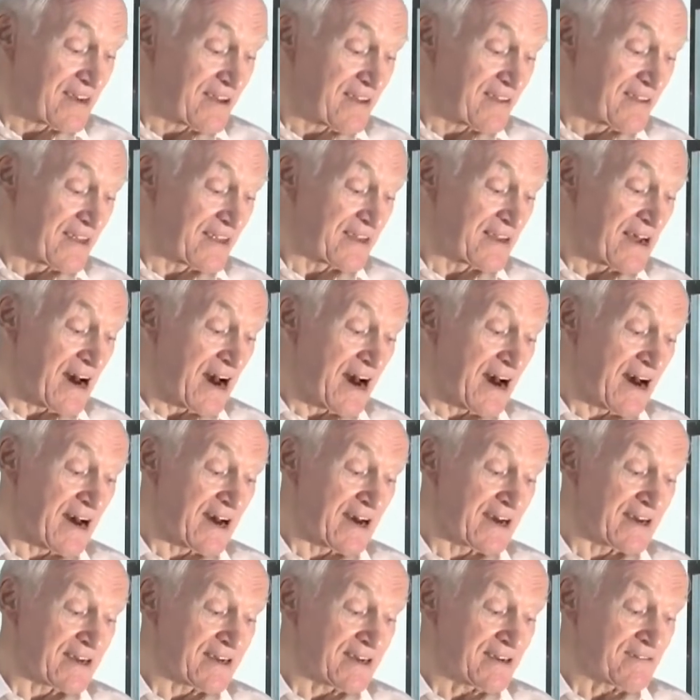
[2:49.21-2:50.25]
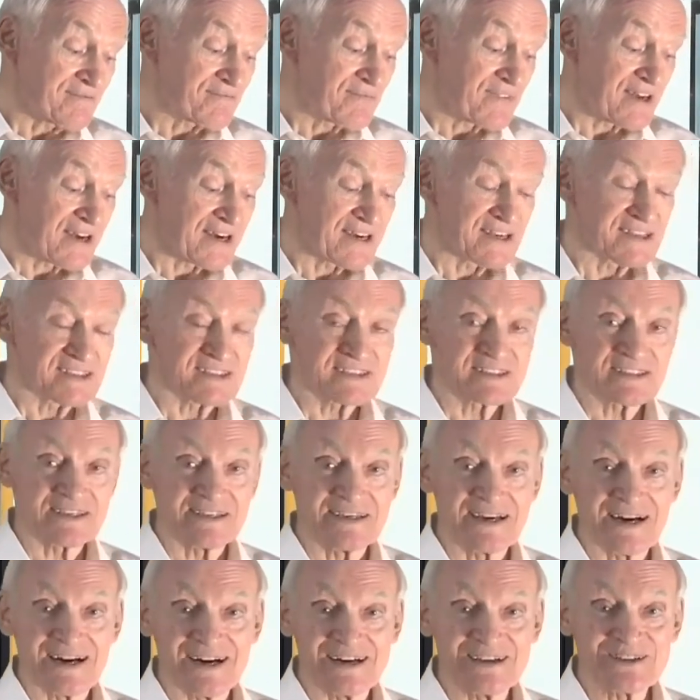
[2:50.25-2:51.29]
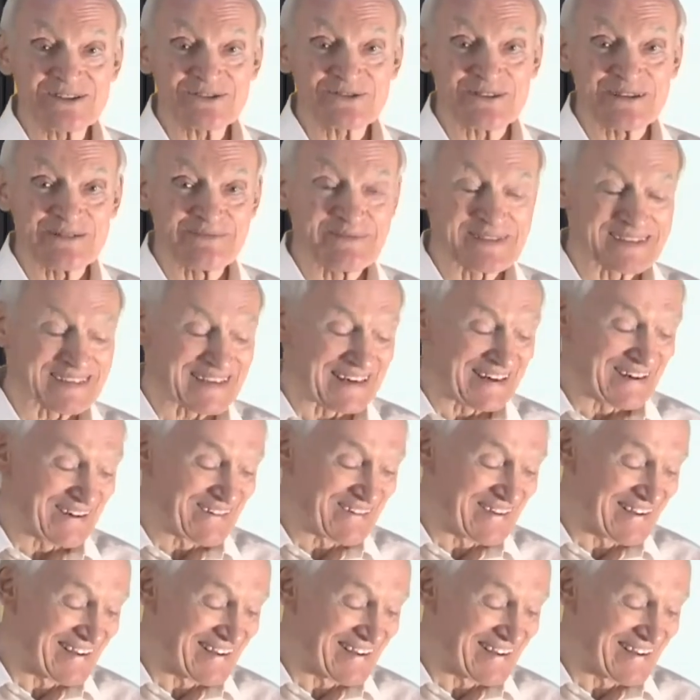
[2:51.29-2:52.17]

Then I has the ice cream sound.